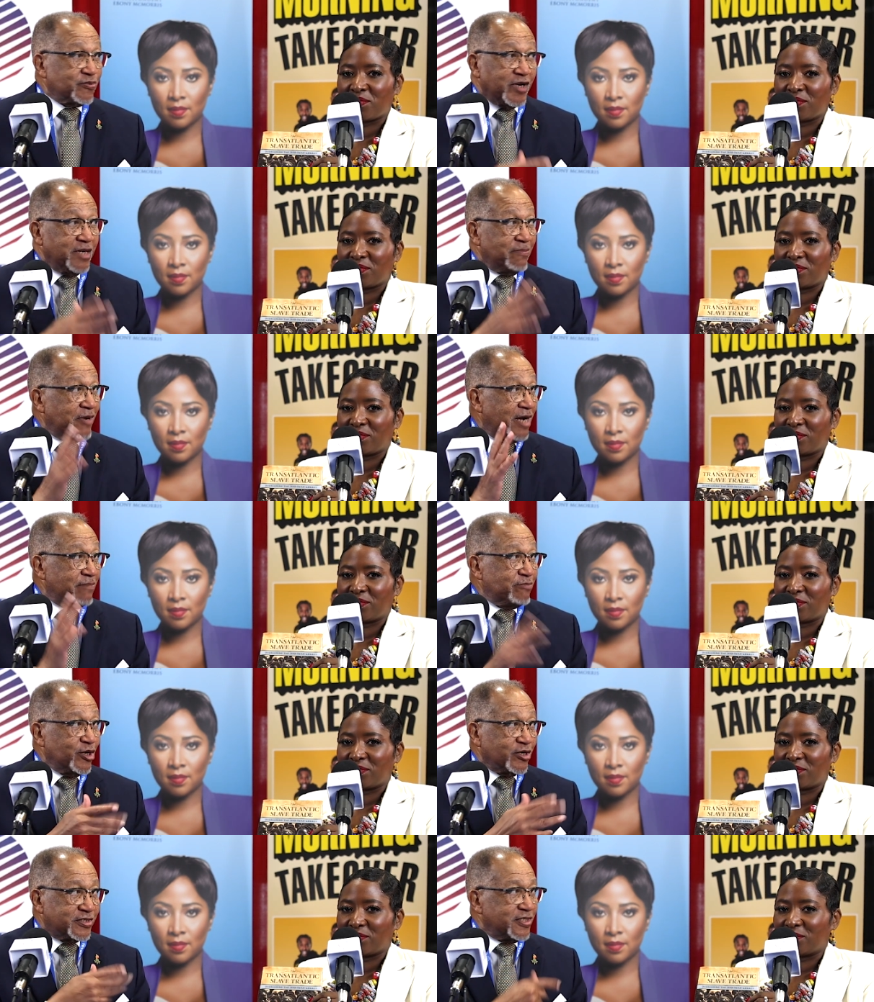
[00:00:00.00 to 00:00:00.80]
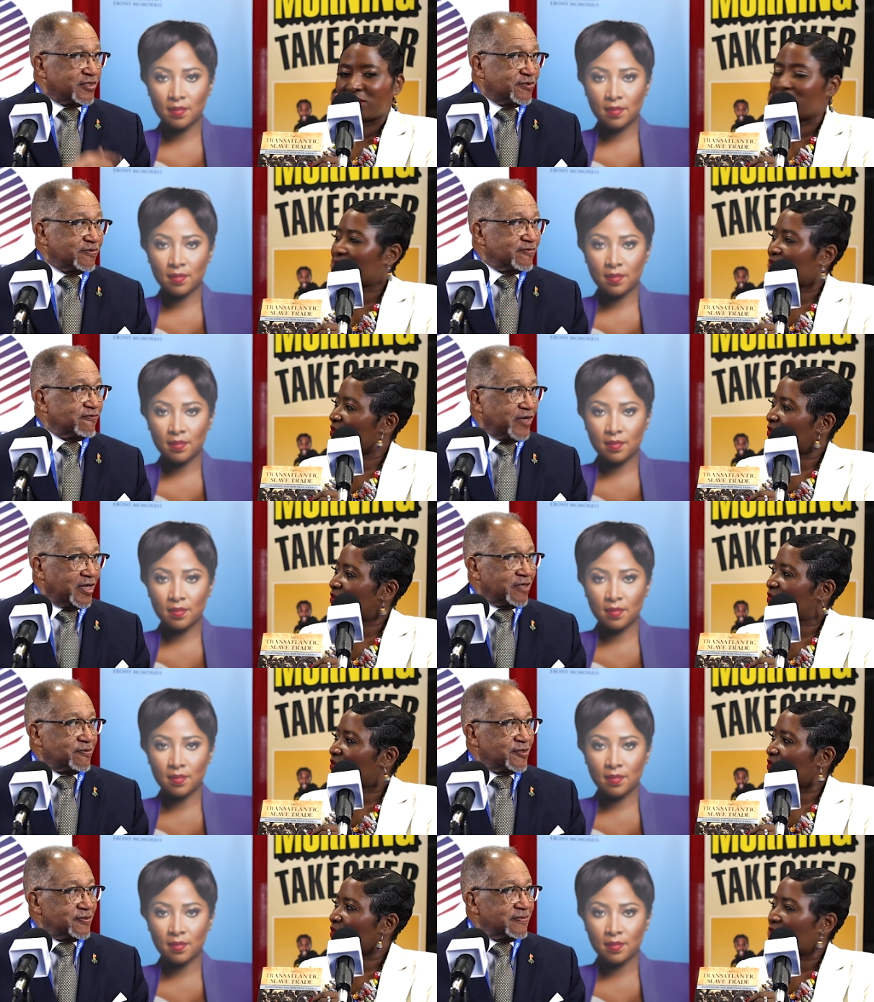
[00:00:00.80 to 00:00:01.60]
Speaker 1: where they buy books is available.
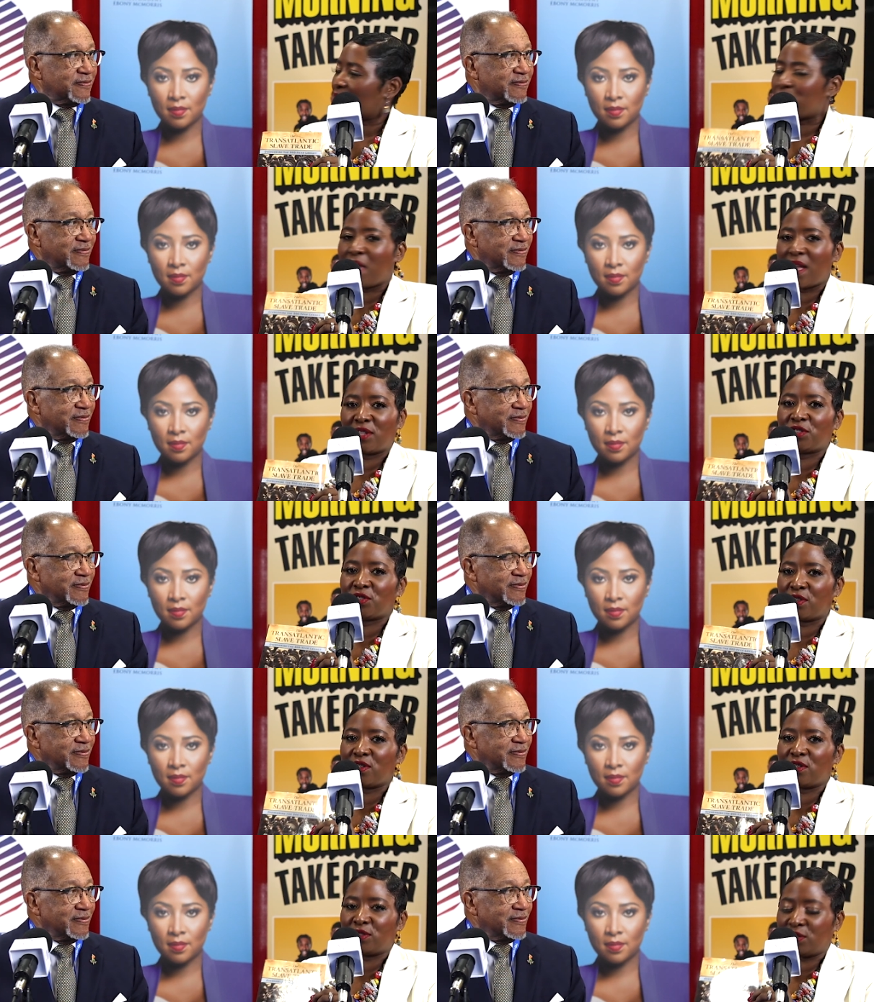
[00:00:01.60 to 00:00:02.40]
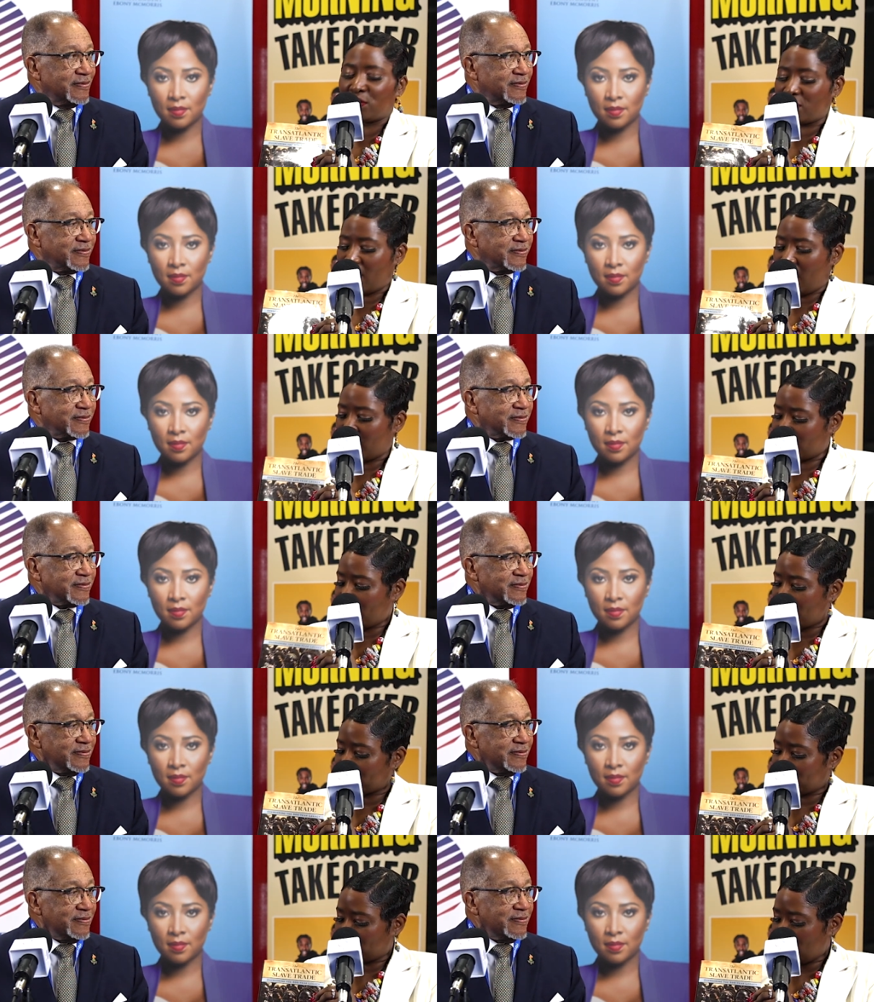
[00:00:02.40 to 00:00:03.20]
Speaker 2: Make sure you do that.
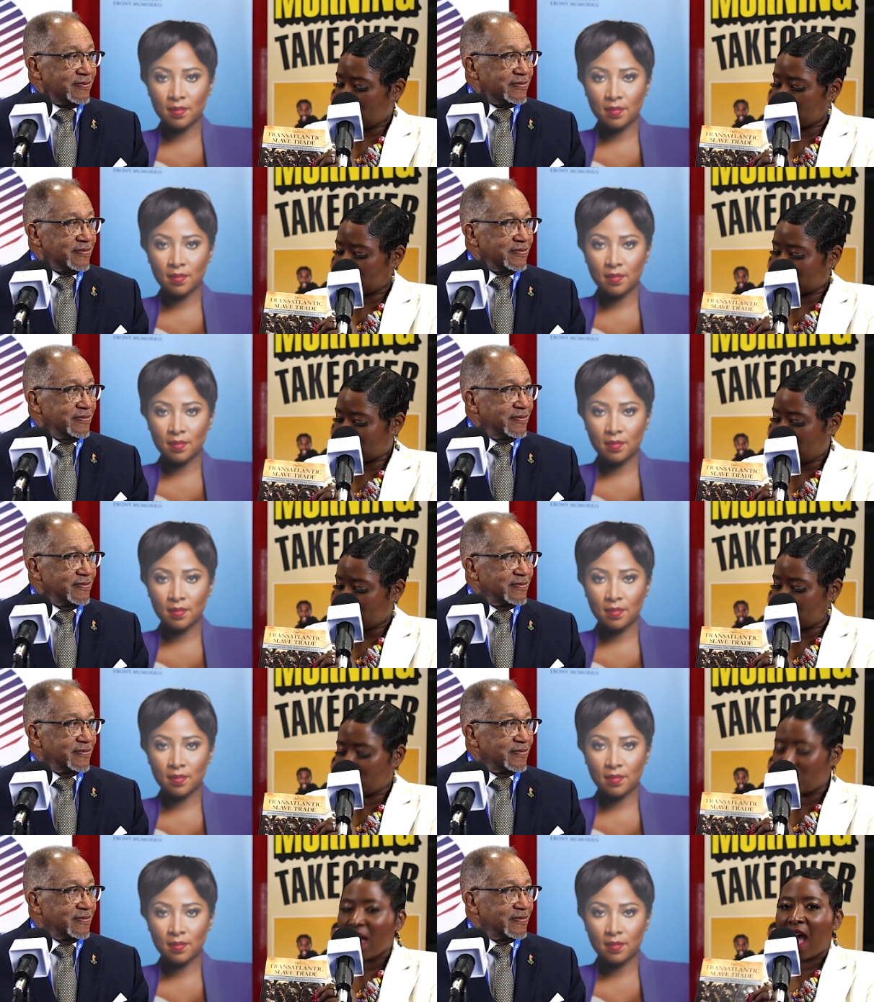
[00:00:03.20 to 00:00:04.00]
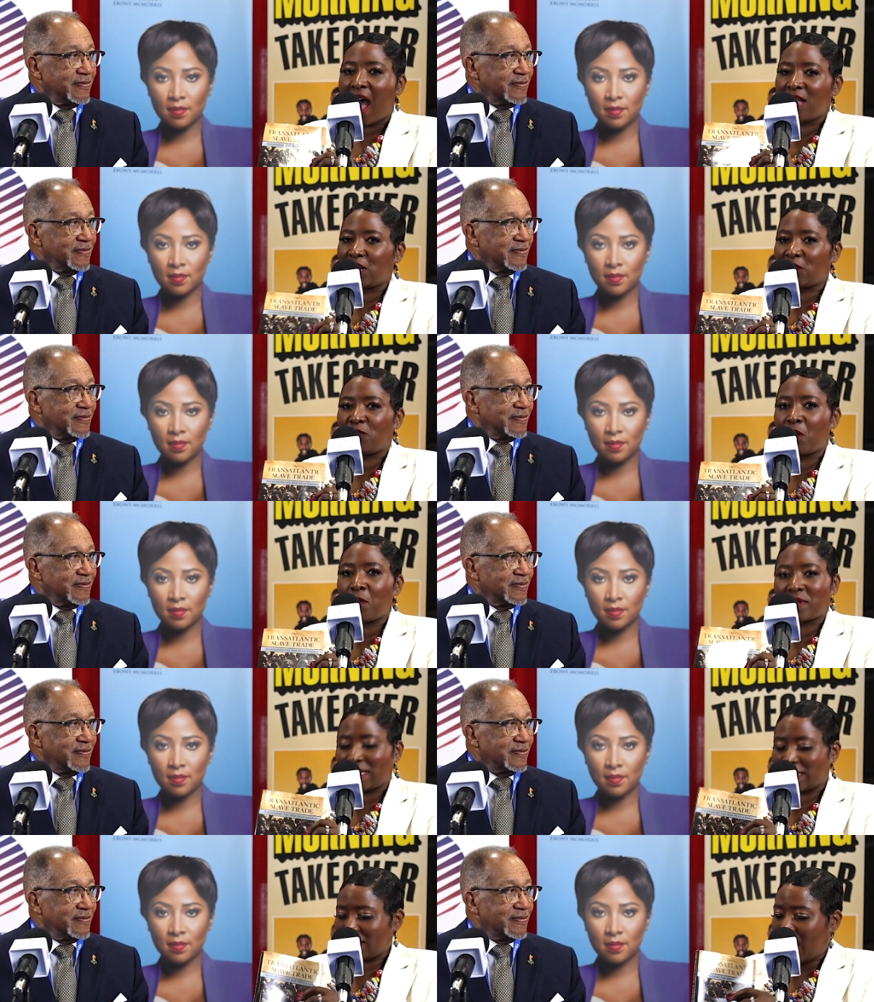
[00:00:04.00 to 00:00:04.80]
Dr. Chavis, thank you. I look
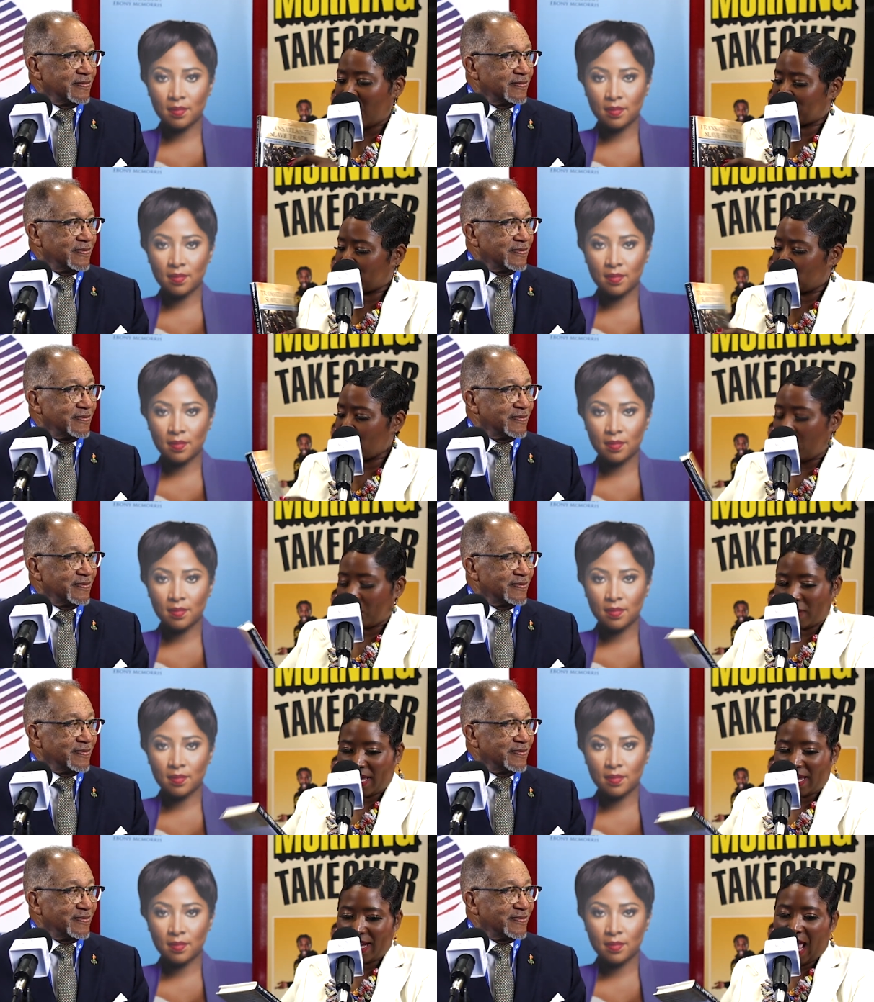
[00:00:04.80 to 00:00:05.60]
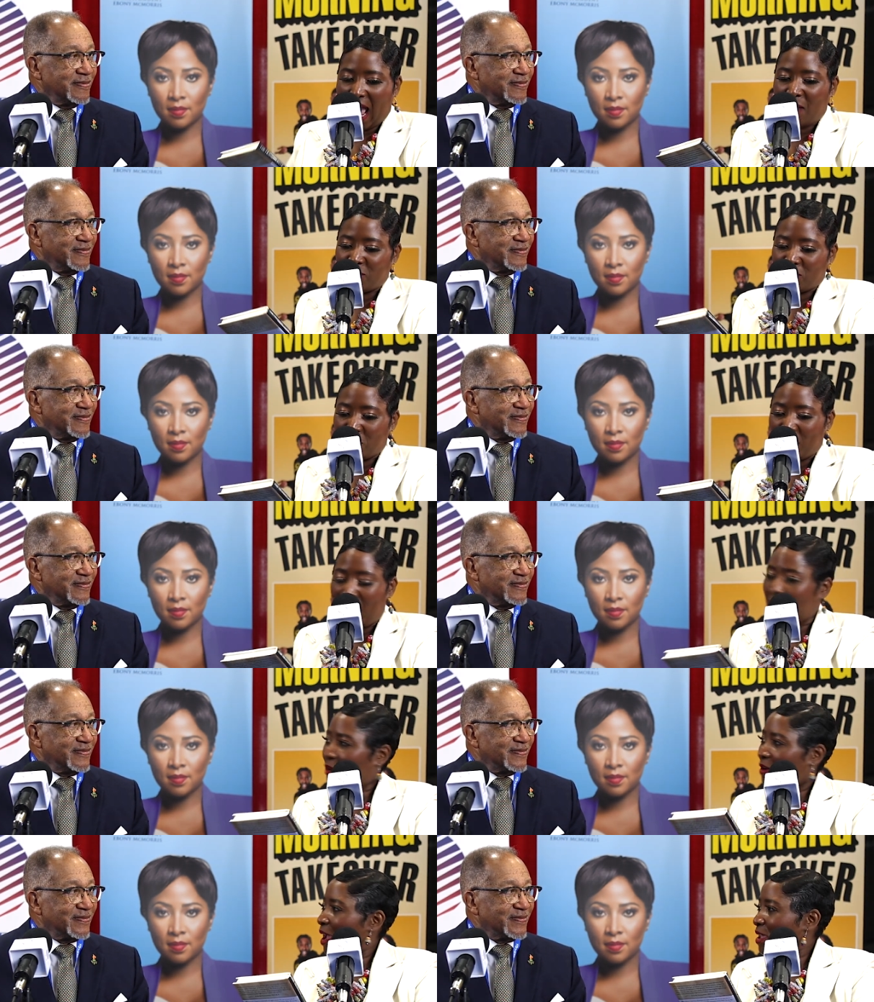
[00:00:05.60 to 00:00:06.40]
forward to snatching you up again and having you
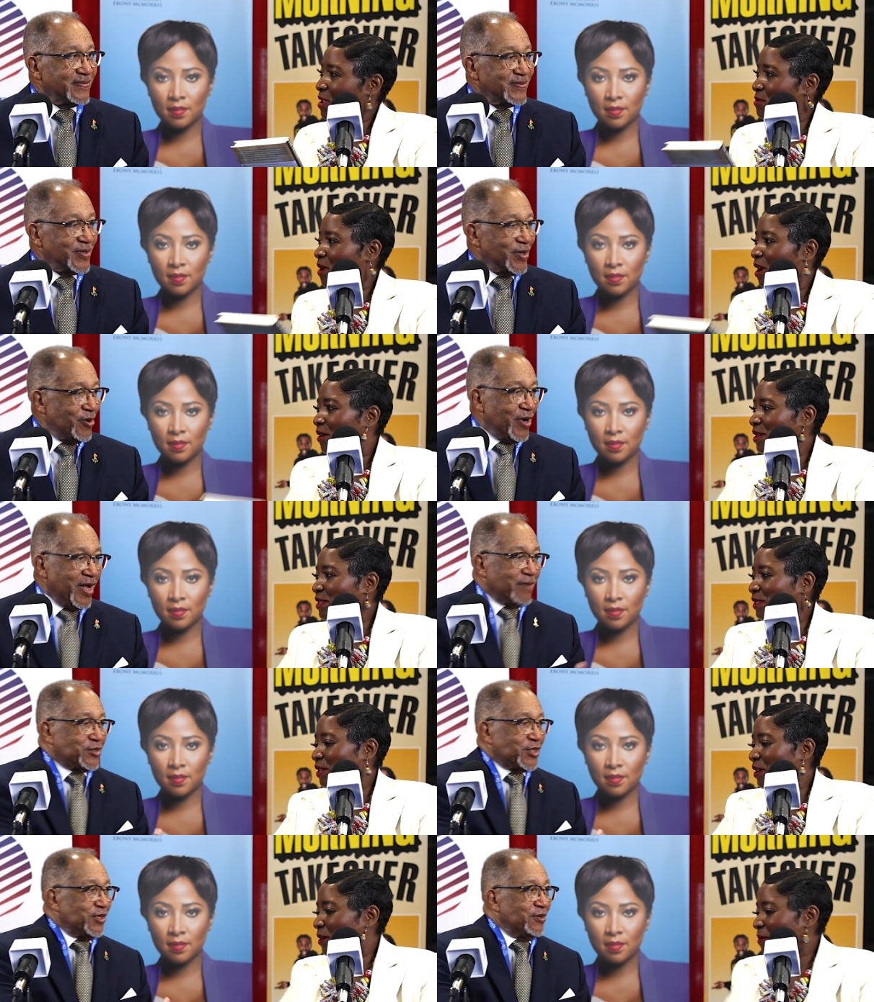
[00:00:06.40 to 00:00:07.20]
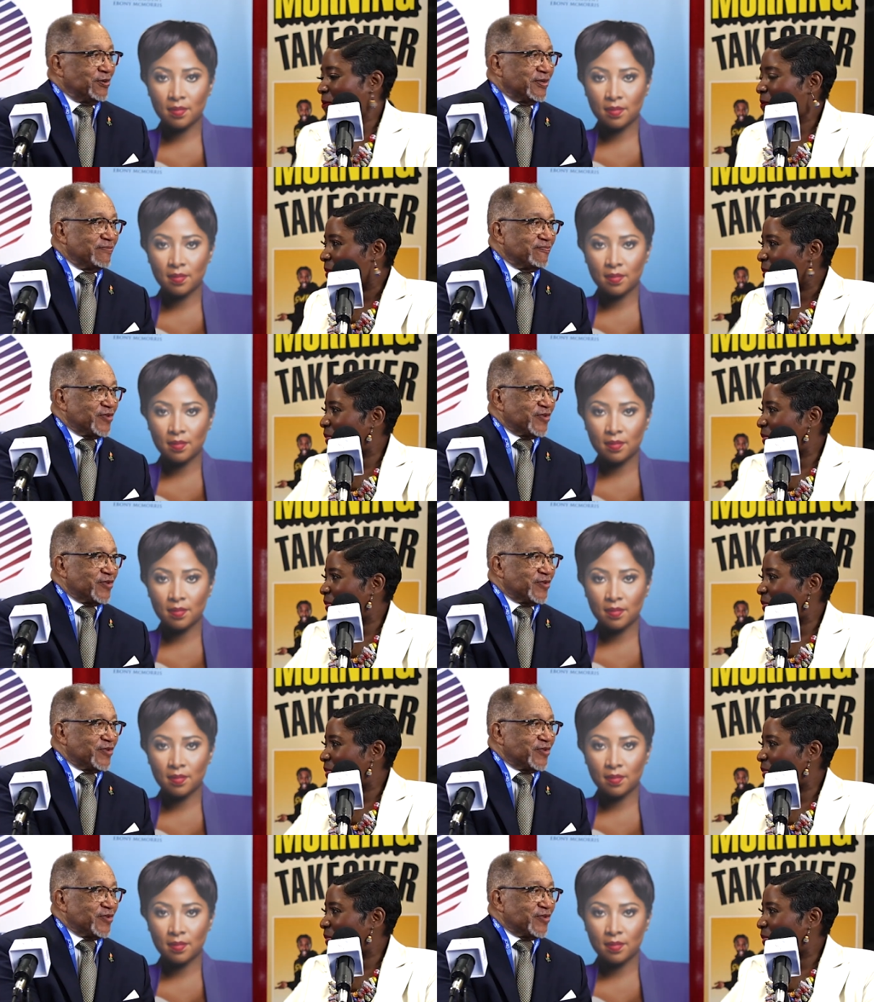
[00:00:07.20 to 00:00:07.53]
back on AUR. Oh, absolutely. Thank,